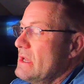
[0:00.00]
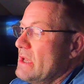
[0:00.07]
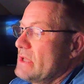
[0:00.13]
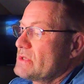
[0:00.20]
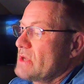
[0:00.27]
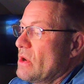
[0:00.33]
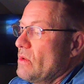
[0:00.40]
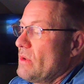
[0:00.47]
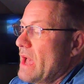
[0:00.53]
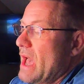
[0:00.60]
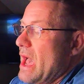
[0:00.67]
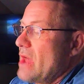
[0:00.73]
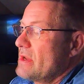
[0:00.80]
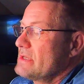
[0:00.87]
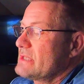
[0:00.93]
So
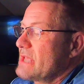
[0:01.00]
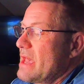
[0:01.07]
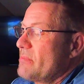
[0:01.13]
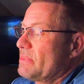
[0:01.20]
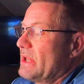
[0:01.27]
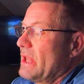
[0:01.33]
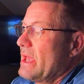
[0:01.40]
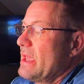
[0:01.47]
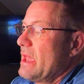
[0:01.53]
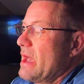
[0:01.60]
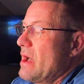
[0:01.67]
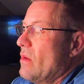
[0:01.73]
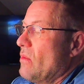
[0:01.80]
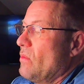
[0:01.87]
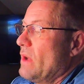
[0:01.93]
how does that play
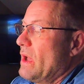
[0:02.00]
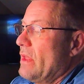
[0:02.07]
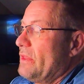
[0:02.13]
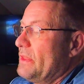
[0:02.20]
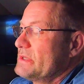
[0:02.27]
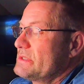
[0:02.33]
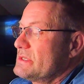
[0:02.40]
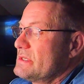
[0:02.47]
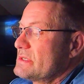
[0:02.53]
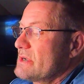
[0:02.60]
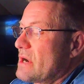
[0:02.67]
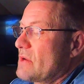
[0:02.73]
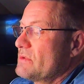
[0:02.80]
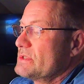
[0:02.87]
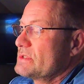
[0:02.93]
out? Well, this is
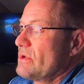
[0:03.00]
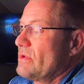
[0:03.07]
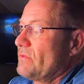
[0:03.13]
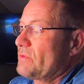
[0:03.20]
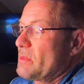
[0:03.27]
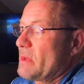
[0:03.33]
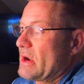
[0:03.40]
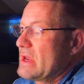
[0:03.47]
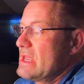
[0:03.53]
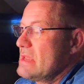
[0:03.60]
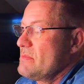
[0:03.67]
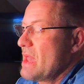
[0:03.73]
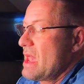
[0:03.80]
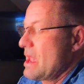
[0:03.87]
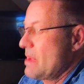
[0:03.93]
our result from our heat
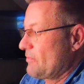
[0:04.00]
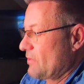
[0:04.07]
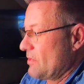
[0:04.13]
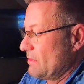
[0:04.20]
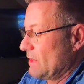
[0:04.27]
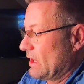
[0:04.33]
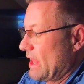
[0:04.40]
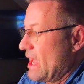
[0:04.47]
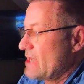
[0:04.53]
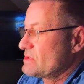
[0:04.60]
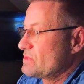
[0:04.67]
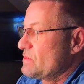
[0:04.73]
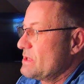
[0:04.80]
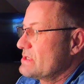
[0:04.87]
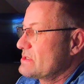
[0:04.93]
map from the
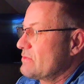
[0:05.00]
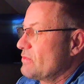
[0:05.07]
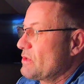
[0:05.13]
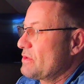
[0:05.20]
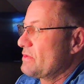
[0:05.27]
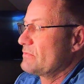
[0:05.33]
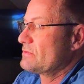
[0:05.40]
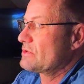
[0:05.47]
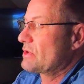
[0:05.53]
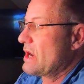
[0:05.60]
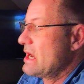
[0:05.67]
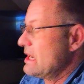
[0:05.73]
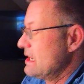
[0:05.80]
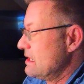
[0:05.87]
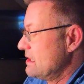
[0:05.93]
last week's worth of
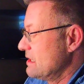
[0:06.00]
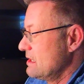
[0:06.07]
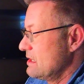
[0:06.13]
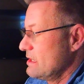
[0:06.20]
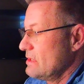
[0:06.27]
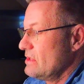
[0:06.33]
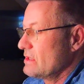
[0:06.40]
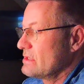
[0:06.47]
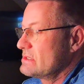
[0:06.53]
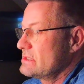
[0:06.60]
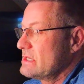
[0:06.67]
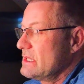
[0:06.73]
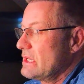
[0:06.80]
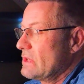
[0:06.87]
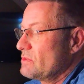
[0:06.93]
trading. You can
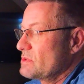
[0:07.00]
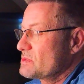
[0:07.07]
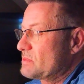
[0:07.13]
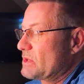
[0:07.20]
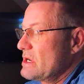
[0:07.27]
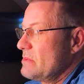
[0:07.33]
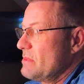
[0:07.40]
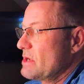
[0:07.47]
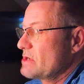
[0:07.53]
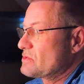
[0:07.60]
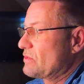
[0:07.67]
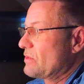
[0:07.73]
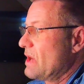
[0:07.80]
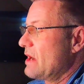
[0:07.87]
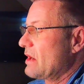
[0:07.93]
see that it was pretty much
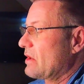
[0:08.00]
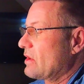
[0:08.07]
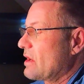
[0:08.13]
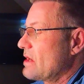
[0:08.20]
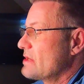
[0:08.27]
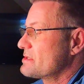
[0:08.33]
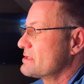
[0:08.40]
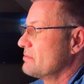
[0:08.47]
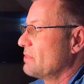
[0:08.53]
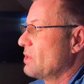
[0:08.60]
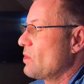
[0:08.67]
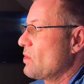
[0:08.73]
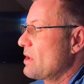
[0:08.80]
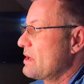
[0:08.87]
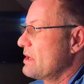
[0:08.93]
red across the
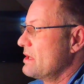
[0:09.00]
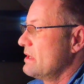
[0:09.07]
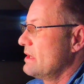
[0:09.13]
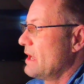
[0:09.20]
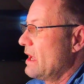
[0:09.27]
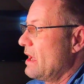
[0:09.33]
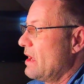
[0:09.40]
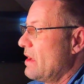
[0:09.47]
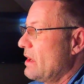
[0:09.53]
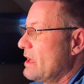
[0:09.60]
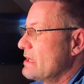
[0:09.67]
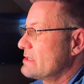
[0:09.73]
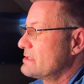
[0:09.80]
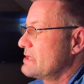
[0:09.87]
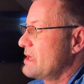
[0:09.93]
board,
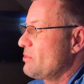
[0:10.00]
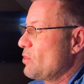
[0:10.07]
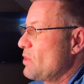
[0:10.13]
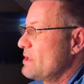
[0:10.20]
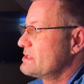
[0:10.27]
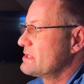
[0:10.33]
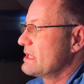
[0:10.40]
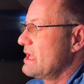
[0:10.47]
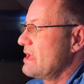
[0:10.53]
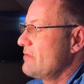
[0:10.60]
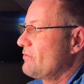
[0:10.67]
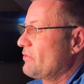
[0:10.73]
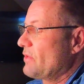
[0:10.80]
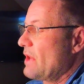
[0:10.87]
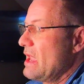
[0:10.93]
except once again
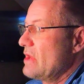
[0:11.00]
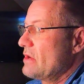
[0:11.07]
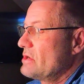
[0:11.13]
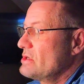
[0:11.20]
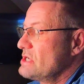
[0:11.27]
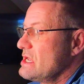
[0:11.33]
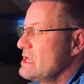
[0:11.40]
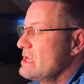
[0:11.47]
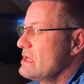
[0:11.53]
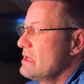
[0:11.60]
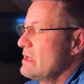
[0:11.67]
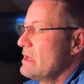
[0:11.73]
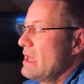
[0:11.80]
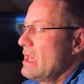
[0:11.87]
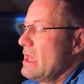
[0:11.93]
for energy
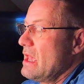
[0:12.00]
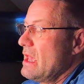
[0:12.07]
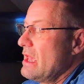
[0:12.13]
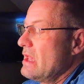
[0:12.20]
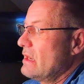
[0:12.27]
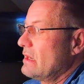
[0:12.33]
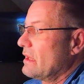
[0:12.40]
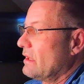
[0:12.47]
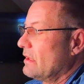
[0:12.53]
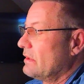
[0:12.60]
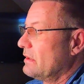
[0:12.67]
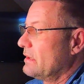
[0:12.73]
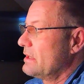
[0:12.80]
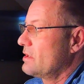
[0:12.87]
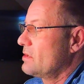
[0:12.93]
and a
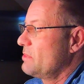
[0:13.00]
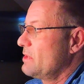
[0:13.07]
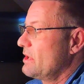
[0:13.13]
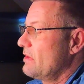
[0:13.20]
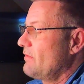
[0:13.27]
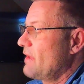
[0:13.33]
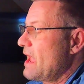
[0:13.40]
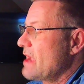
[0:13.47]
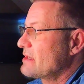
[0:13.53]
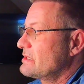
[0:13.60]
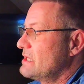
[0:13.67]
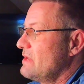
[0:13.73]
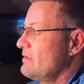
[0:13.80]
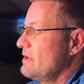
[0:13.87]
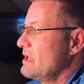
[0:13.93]
little bit of
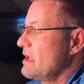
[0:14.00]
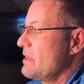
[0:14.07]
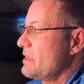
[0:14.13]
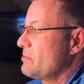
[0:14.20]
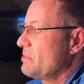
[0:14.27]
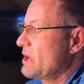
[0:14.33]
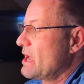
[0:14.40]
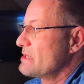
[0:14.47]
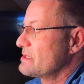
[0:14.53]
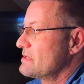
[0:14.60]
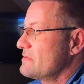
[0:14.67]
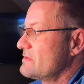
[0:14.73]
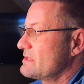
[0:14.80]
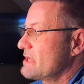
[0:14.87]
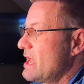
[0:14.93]
activity on the
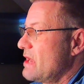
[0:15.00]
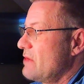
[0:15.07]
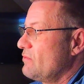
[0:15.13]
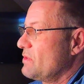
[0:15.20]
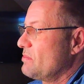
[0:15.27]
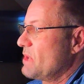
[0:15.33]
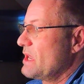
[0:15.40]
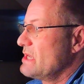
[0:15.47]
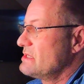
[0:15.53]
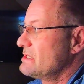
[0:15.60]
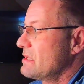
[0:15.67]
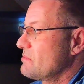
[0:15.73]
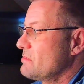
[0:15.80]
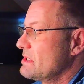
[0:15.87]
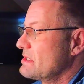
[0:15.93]
positive side with
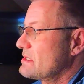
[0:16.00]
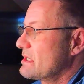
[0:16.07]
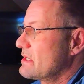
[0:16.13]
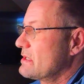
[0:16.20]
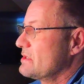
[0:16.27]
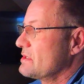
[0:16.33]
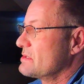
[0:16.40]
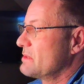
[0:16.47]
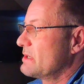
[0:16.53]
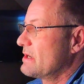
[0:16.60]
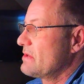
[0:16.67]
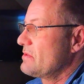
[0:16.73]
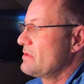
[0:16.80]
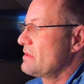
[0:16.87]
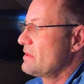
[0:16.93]
basic materials. But
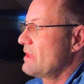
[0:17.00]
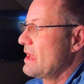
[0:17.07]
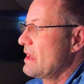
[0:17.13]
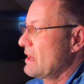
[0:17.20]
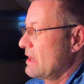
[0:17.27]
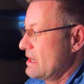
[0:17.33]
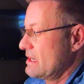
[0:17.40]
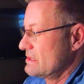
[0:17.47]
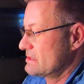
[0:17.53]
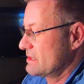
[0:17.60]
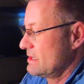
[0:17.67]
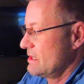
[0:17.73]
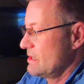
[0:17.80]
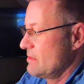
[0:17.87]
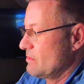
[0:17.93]
other than that, guys,
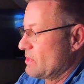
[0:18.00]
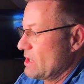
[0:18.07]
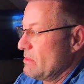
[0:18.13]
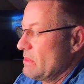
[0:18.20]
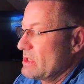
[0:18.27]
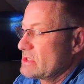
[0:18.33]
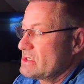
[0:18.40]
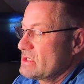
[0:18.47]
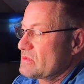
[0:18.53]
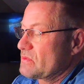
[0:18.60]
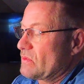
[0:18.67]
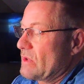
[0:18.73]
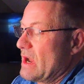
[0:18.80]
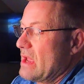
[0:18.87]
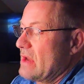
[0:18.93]
pretty much just
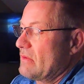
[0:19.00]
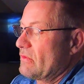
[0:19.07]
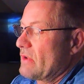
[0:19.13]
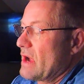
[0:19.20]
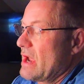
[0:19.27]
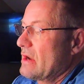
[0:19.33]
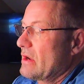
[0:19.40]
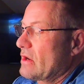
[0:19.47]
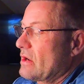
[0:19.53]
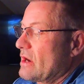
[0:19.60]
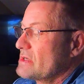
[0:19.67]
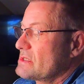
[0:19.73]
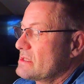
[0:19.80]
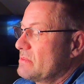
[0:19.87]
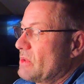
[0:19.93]
red right
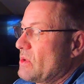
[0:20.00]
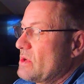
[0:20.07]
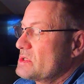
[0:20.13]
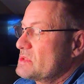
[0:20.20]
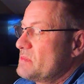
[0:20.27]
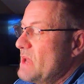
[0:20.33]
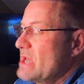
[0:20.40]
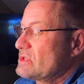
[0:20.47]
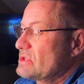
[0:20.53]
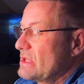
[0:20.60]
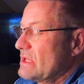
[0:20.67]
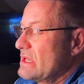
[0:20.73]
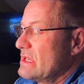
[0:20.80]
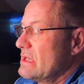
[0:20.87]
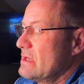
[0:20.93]
across the board,
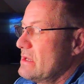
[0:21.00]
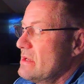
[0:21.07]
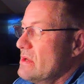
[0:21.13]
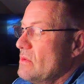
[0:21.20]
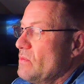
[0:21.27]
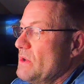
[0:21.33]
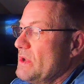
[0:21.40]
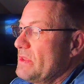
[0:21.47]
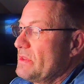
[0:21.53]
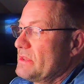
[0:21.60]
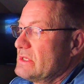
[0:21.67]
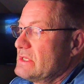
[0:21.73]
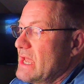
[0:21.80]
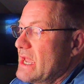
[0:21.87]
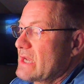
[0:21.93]
especially with the
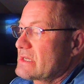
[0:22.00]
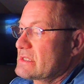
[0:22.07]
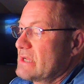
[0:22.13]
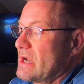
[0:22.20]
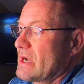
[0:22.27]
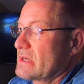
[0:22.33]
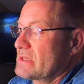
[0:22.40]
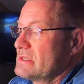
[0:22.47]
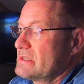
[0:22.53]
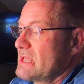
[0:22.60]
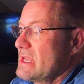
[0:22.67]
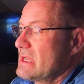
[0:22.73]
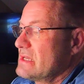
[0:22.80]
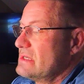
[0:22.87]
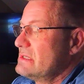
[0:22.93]
tech stocks as they
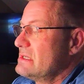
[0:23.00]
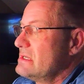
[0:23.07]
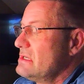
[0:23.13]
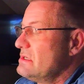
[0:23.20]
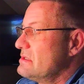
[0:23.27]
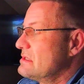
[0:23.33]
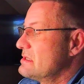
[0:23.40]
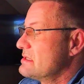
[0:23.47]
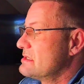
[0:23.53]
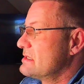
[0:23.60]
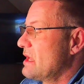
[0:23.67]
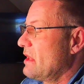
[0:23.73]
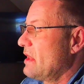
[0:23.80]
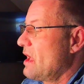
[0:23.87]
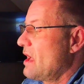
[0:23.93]
continue to
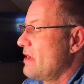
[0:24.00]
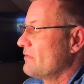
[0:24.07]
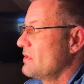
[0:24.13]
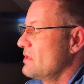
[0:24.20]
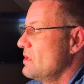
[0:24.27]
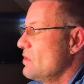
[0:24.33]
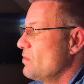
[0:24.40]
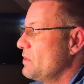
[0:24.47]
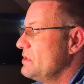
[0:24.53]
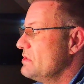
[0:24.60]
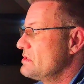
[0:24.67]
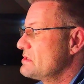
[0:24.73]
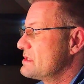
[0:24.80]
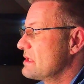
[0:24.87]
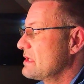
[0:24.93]
sell off. We do
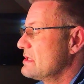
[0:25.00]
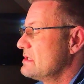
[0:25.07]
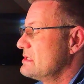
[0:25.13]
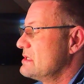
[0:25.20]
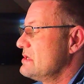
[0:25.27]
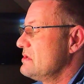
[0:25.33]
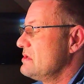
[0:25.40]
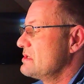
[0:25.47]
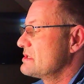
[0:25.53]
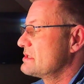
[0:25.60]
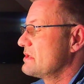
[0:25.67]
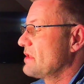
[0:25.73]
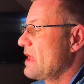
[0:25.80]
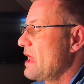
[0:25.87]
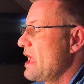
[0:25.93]
continue to
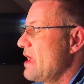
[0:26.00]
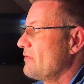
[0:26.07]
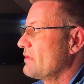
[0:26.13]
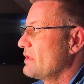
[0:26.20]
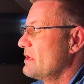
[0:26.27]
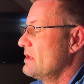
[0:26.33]
still have